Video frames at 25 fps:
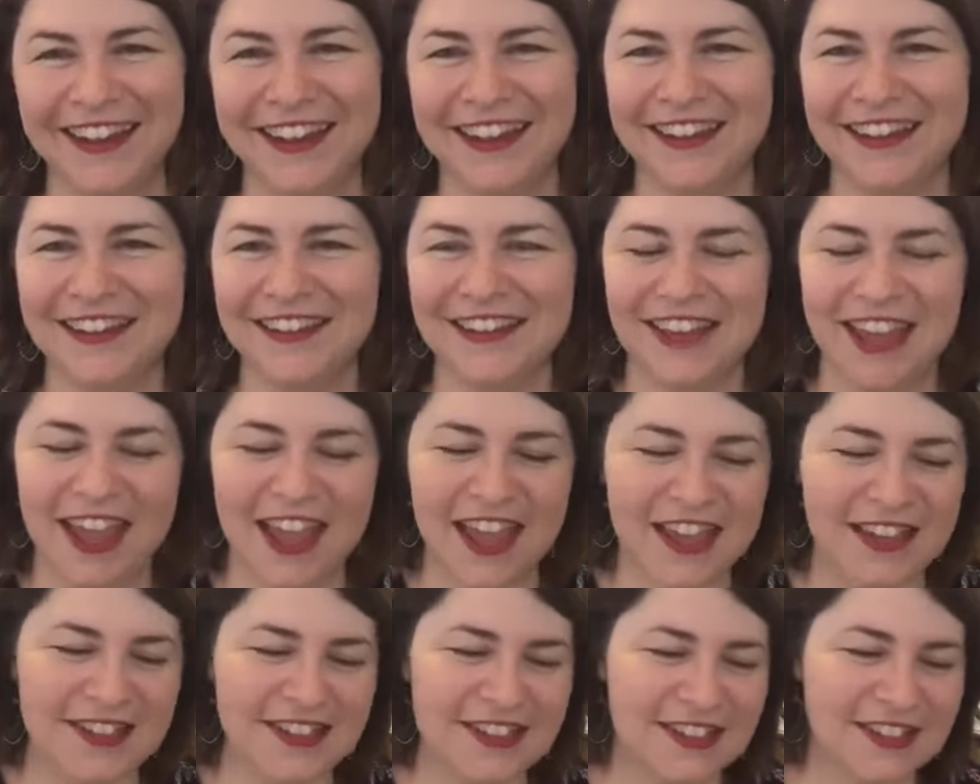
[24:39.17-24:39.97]

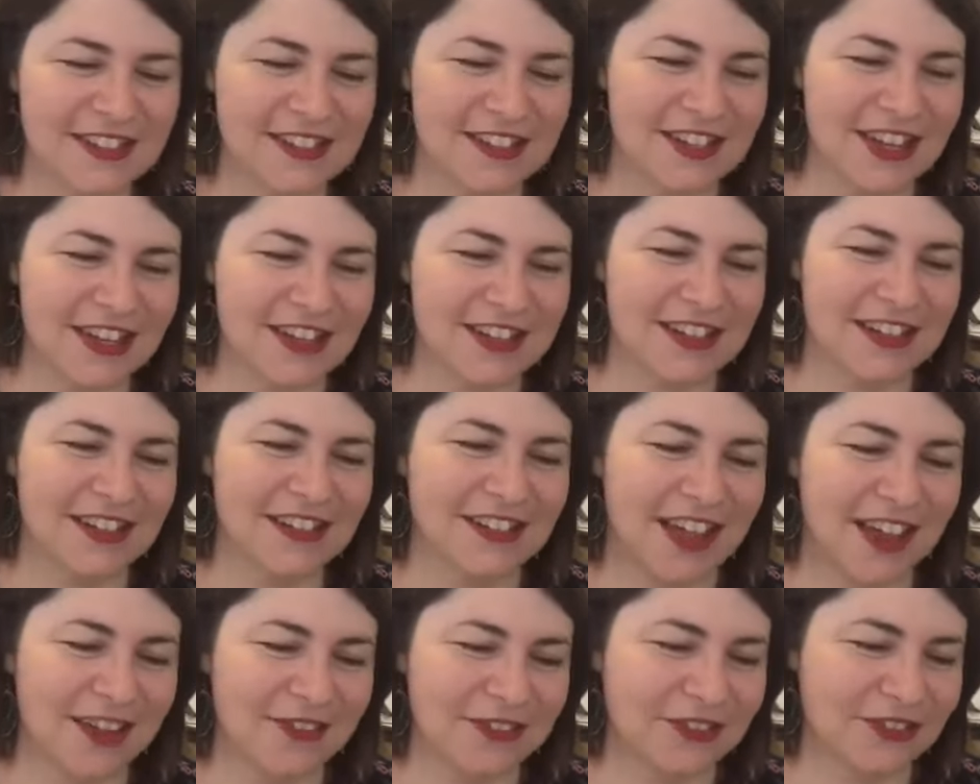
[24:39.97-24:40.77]
Yes, Jessie
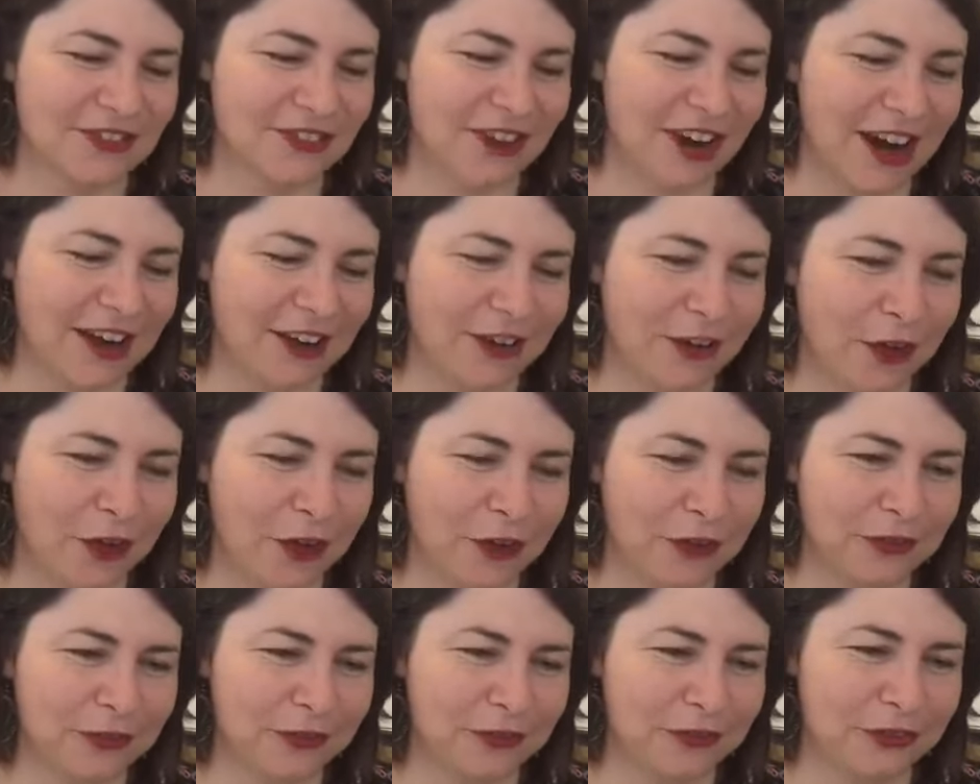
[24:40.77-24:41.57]
loves rack
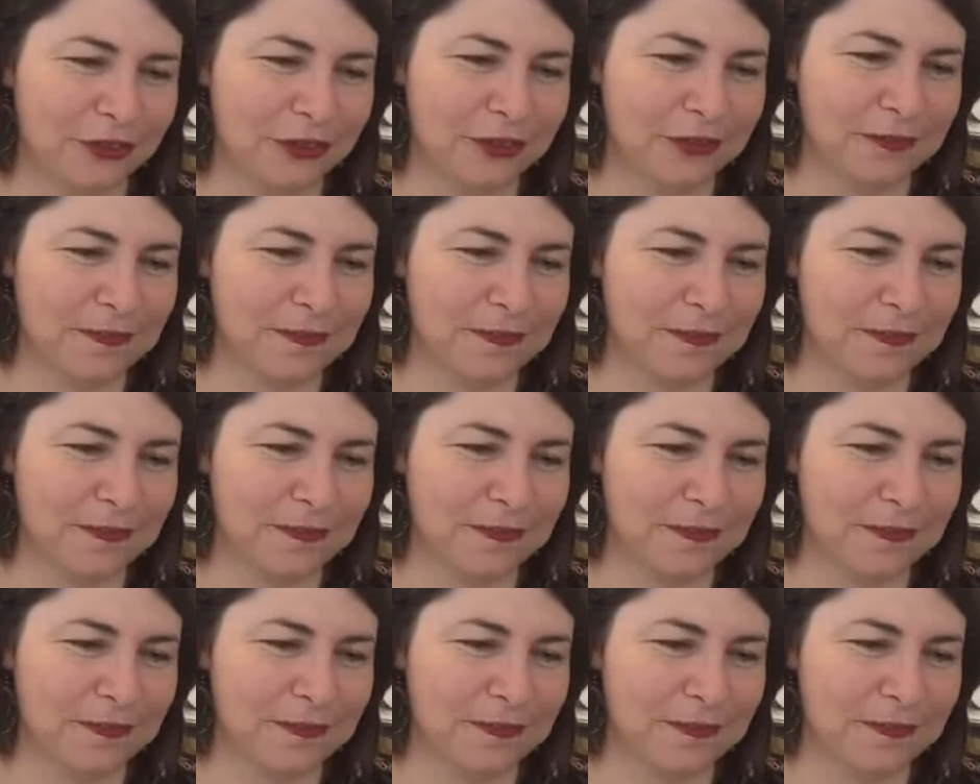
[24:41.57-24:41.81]
off.